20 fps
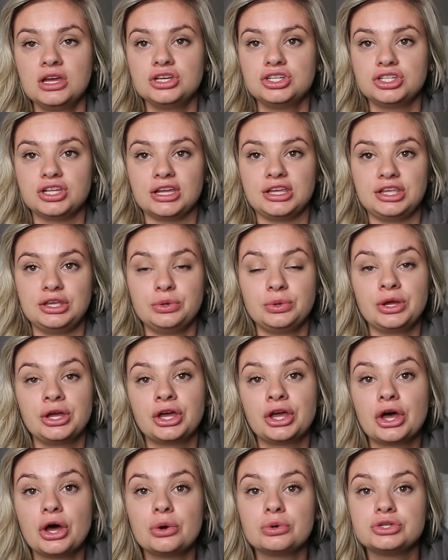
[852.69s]
She's like, you
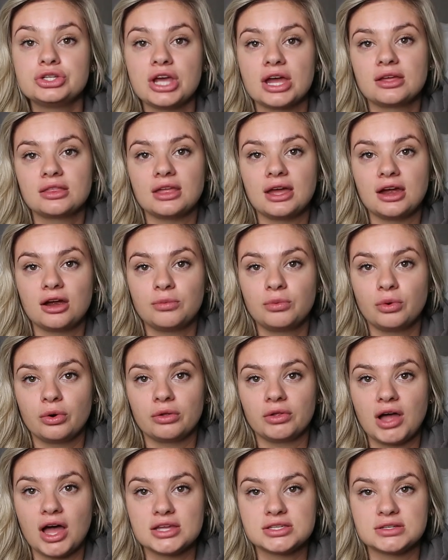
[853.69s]
can go check the
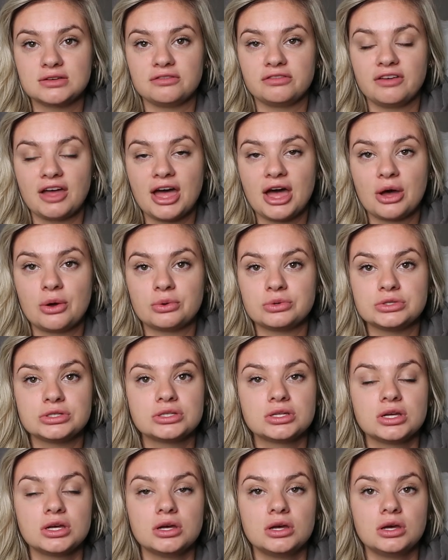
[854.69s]
airport lost and found,